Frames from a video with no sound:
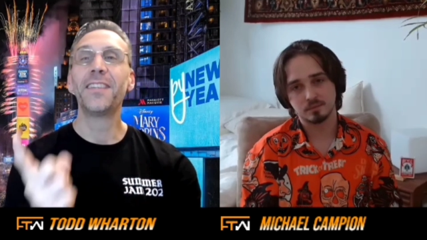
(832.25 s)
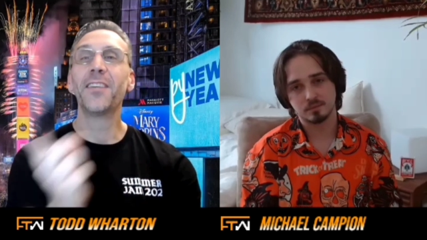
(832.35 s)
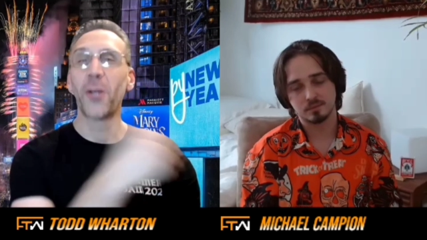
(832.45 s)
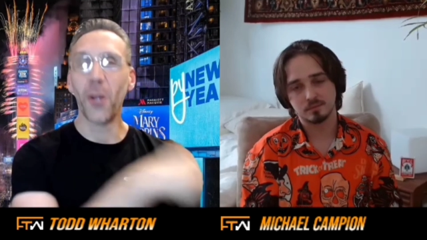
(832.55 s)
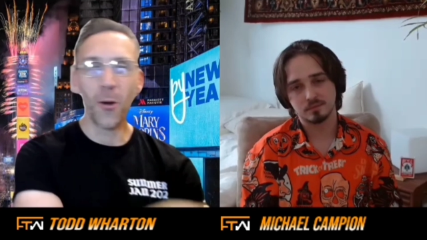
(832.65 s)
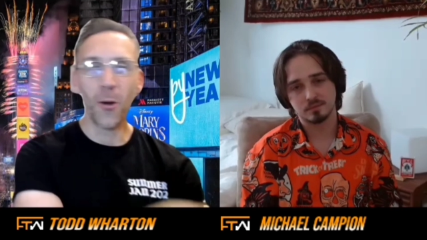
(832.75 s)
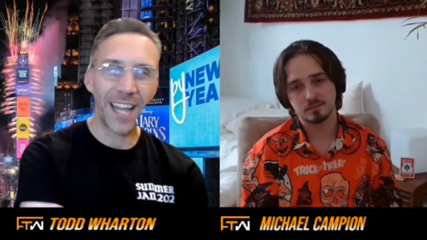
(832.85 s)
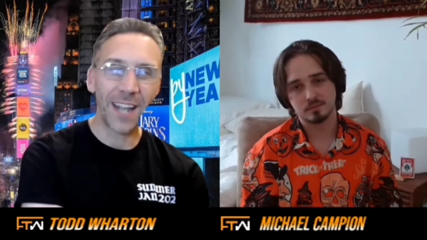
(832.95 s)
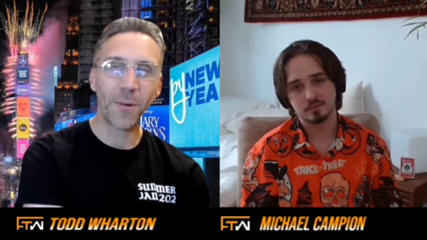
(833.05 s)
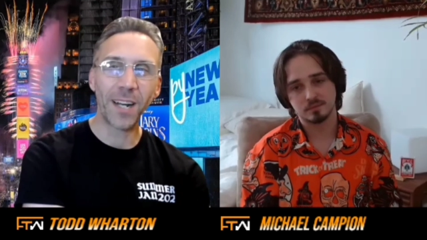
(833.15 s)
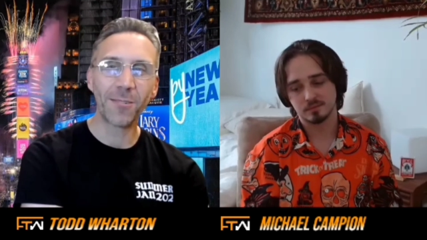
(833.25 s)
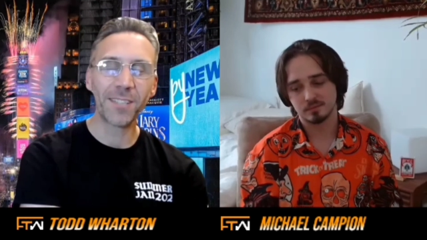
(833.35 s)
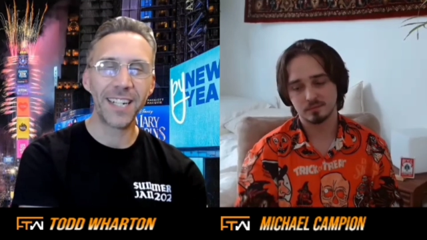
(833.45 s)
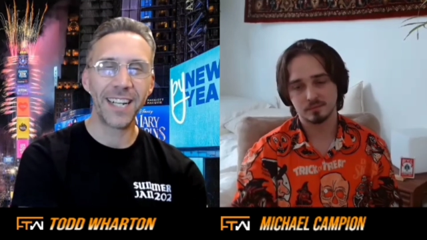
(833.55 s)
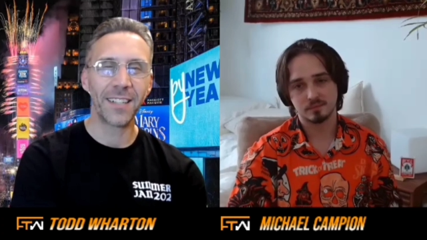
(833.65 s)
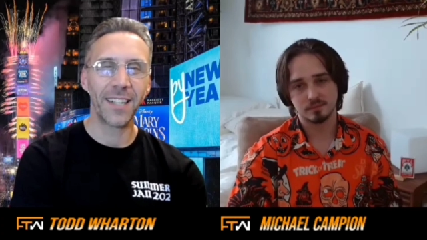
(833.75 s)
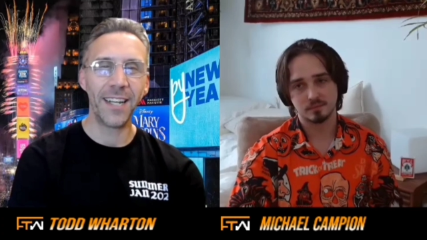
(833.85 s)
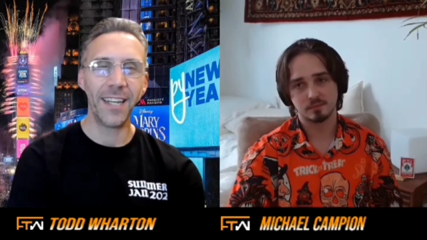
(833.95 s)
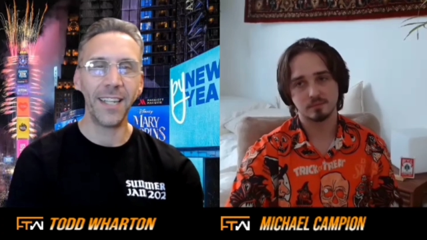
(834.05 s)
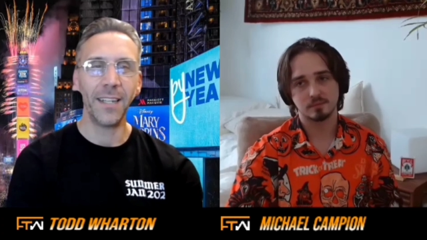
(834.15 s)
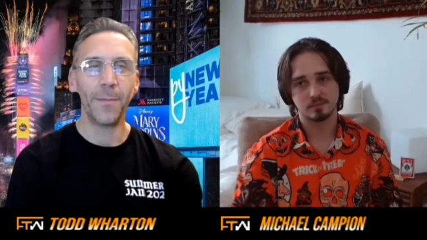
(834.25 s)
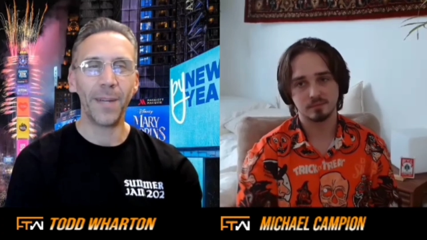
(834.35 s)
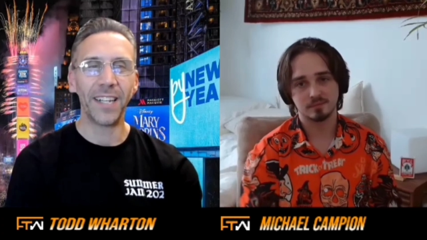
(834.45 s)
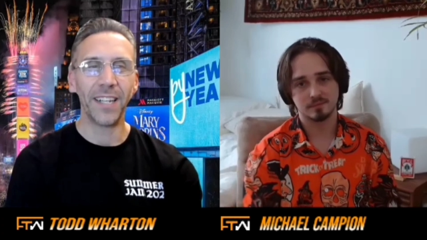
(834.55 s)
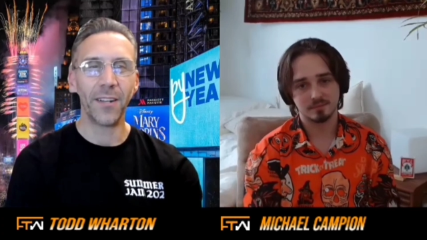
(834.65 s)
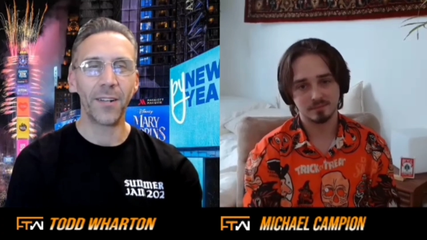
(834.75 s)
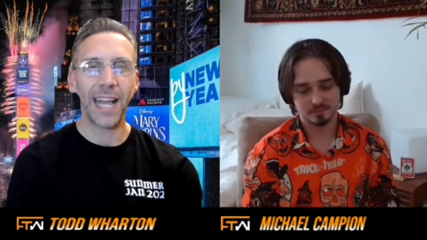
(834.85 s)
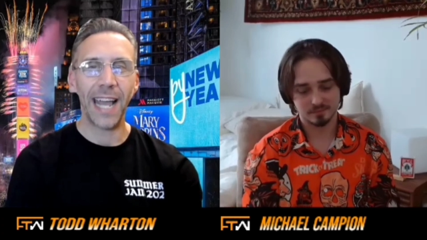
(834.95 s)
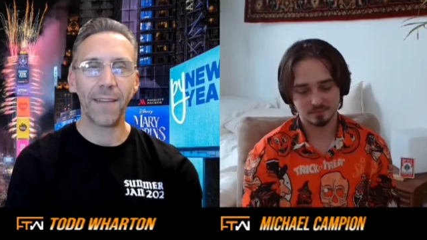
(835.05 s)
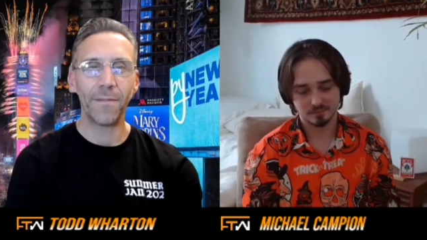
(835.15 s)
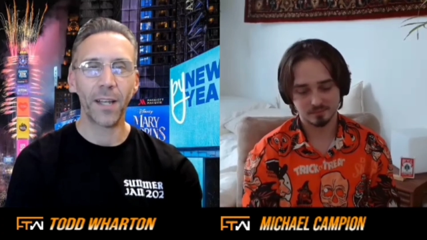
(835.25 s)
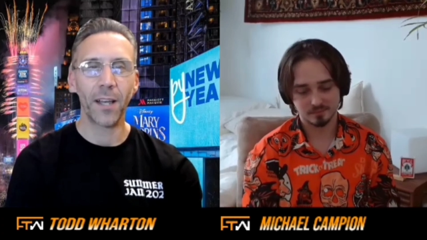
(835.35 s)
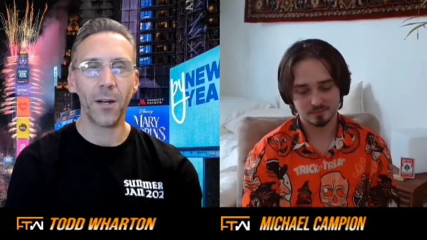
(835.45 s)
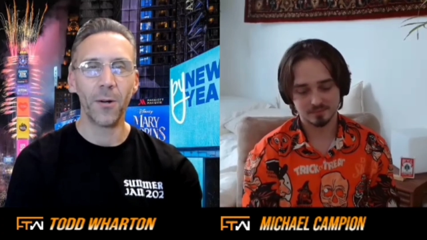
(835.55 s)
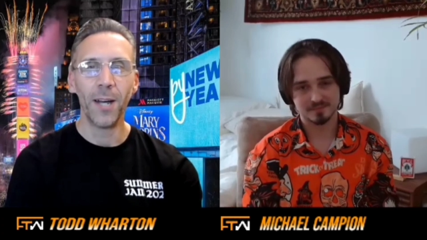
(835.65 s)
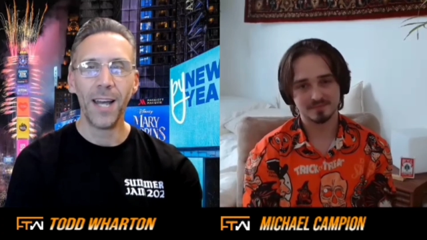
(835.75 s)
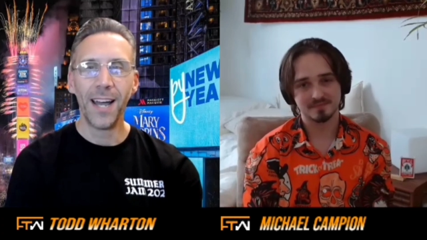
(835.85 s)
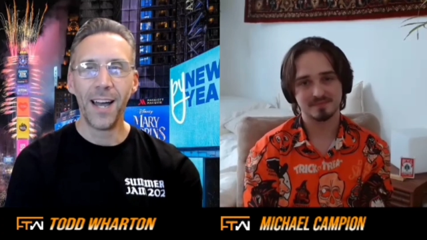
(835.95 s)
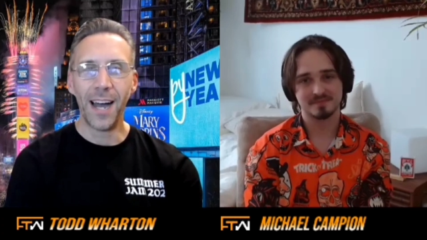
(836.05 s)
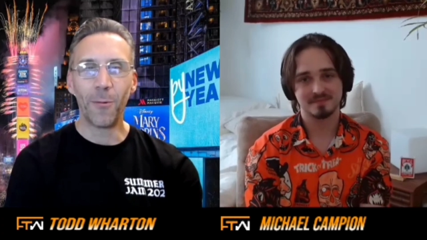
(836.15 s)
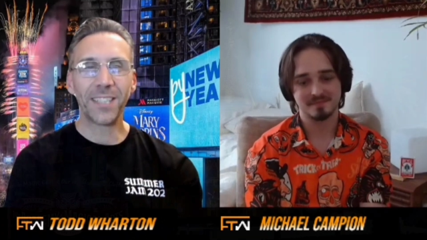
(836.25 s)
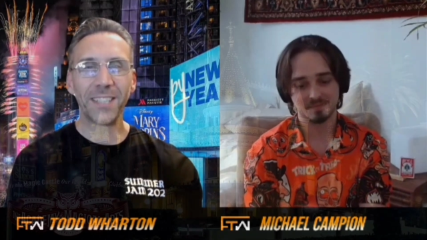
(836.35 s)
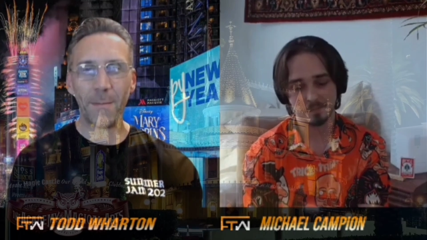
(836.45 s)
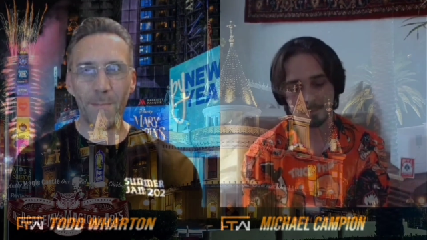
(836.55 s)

Speaker 1: to go there when I was in LA about a year and a half ago. I went